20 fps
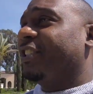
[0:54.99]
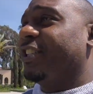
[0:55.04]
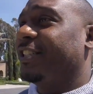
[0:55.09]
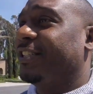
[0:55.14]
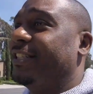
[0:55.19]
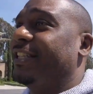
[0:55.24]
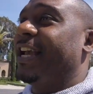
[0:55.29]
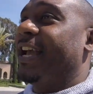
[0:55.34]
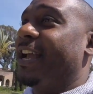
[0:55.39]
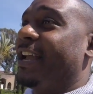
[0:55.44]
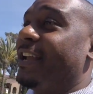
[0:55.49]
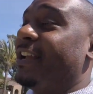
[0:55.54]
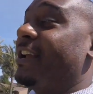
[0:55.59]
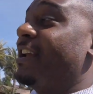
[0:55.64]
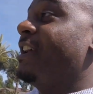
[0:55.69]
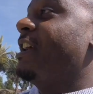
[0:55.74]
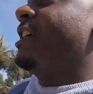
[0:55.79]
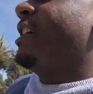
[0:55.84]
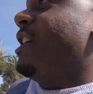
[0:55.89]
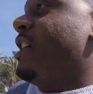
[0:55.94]
just say
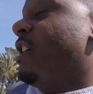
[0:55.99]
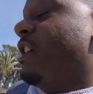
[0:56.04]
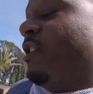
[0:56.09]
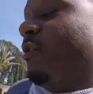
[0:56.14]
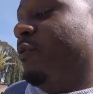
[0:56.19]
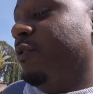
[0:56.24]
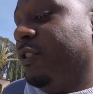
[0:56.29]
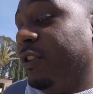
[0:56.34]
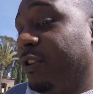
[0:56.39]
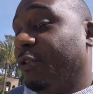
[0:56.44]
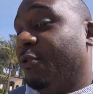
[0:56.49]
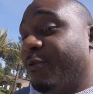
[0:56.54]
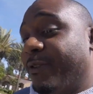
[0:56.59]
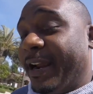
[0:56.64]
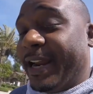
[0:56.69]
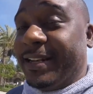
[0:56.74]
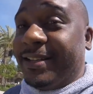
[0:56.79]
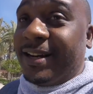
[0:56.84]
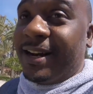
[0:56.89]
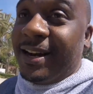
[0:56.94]
it was a
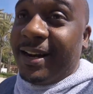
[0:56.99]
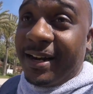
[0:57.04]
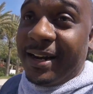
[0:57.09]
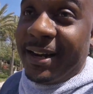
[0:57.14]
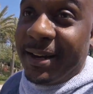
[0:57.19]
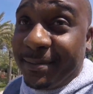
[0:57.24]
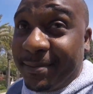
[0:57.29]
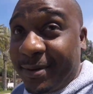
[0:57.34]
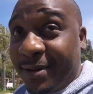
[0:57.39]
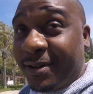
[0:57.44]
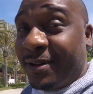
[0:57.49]
great time.